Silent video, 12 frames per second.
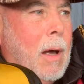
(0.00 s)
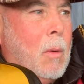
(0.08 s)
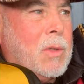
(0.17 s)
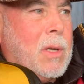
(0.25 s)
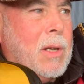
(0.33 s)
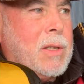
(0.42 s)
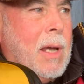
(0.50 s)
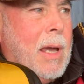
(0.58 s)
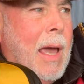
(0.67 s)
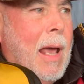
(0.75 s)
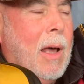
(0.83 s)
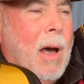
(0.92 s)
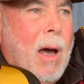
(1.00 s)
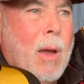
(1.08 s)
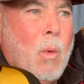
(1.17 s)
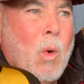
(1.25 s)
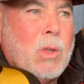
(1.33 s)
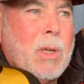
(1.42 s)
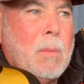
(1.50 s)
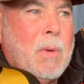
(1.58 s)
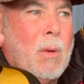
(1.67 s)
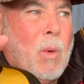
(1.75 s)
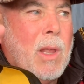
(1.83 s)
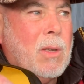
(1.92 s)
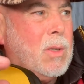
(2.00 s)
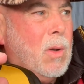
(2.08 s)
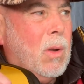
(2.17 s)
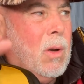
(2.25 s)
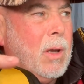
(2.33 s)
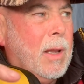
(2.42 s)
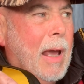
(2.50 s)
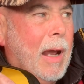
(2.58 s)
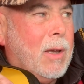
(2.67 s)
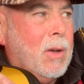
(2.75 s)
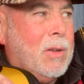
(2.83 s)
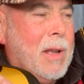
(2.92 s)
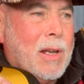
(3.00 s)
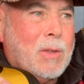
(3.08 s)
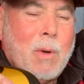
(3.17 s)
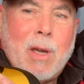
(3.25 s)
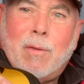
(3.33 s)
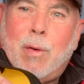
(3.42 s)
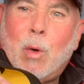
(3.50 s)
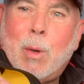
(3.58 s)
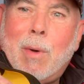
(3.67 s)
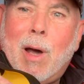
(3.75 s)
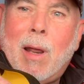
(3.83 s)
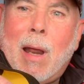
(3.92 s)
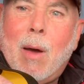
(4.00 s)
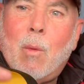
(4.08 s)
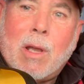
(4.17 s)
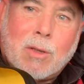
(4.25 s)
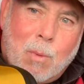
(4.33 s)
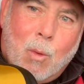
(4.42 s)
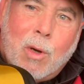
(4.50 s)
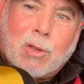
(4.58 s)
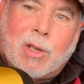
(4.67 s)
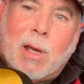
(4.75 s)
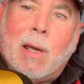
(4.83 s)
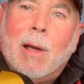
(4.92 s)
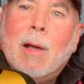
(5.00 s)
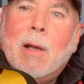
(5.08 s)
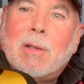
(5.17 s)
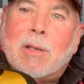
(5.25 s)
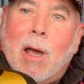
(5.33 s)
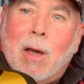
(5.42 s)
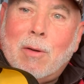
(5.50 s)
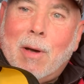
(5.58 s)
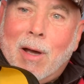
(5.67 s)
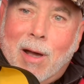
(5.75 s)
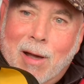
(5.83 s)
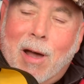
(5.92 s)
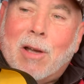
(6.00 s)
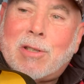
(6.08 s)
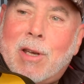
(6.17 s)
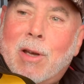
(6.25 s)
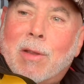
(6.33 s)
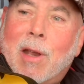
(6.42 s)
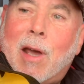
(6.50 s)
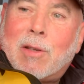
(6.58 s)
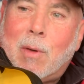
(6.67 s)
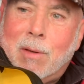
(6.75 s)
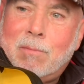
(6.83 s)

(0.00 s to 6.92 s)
I was going to say hella high water, but the weather's not looking that good next week, 40 mile an hour winds, but we'll see. So uh, I'll see you on the next one.